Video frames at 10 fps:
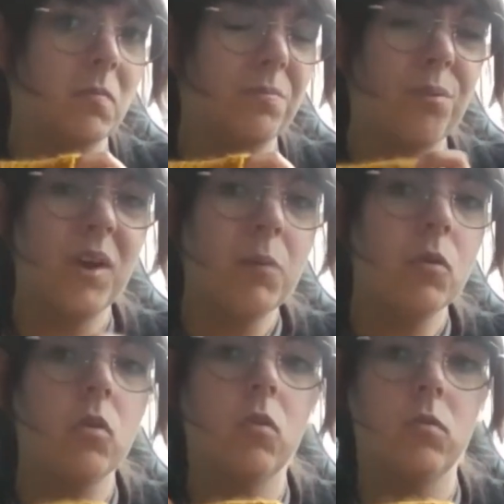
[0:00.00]
pretty
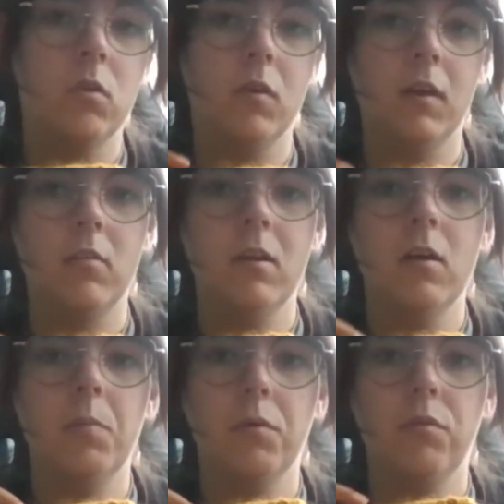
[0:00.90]
much no sewing. There's a
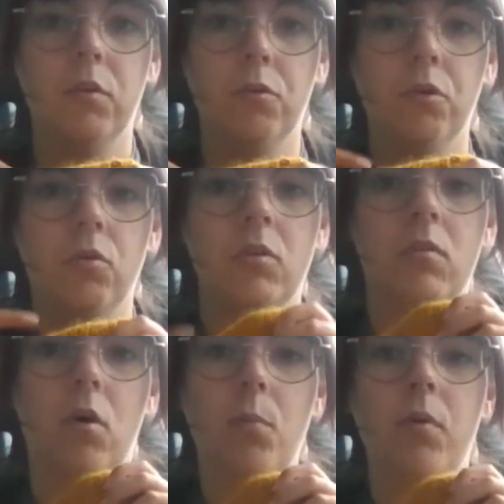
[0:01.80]
little bit of sewing on the
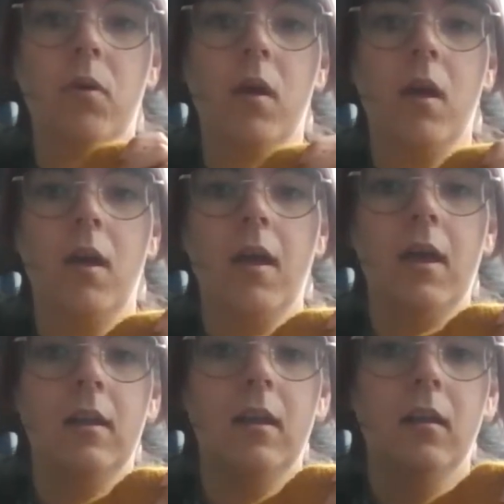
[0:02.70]
top,
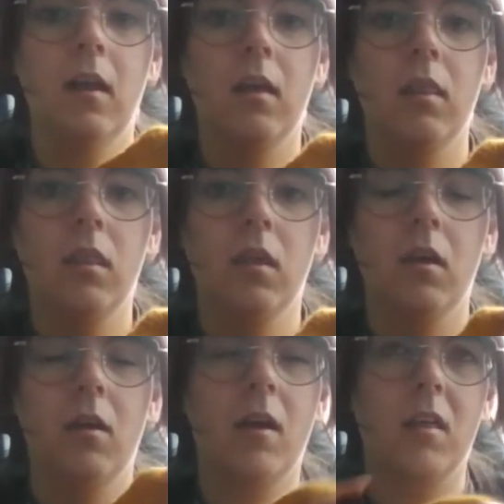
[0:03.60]
and then I
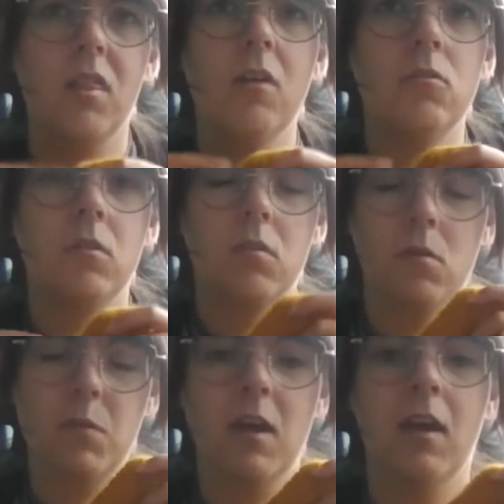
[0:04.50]
think on the
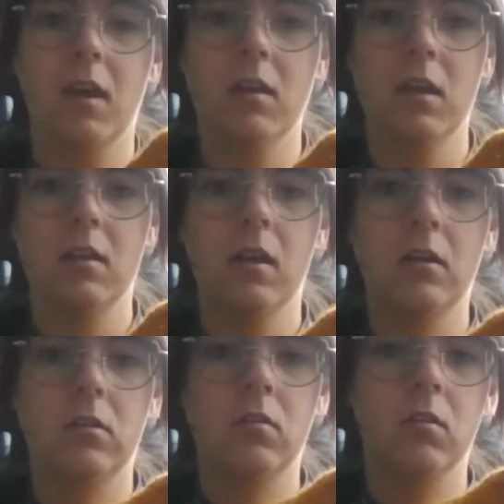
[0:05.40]
top, yeah, and then
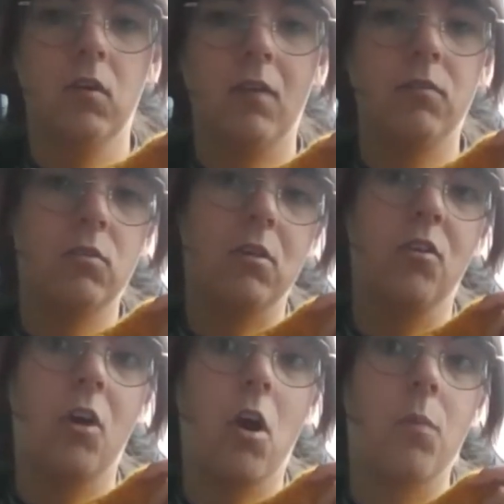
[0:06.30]
you have to
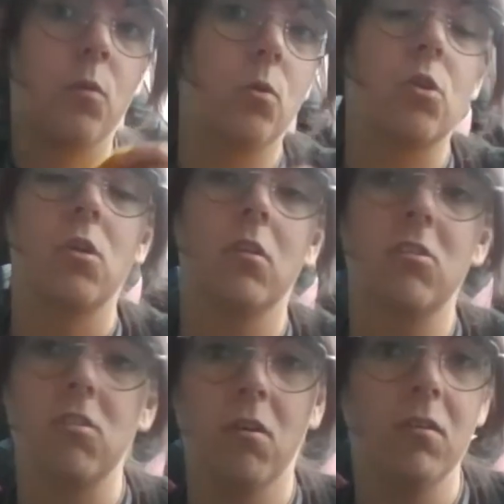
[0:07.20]
sew the armhole shut,
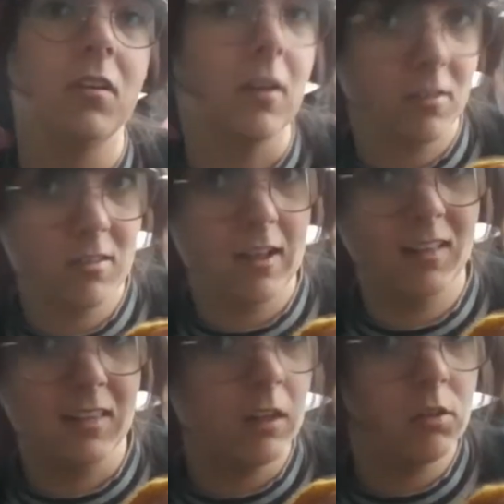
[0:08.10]
so there's
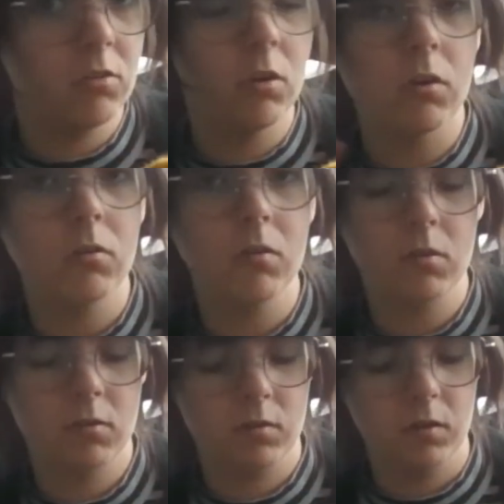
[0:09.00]
like next to no
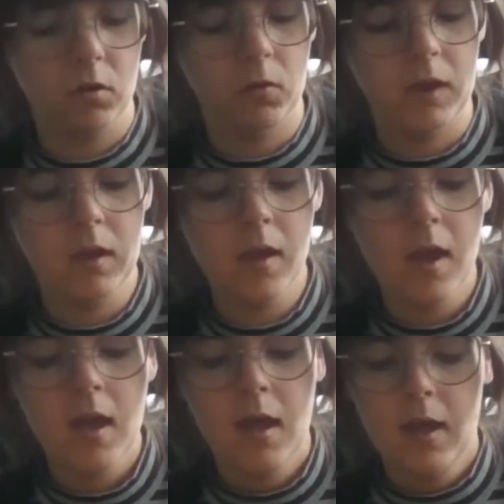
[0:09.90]
sewing.
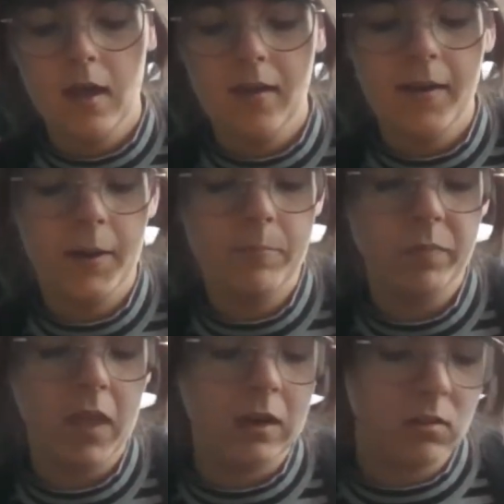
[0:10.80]
And
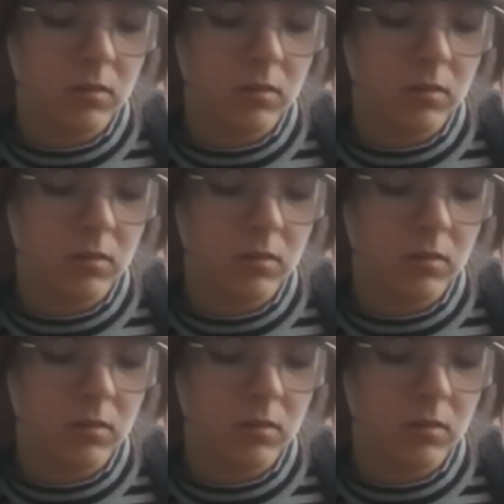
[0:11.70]
it's a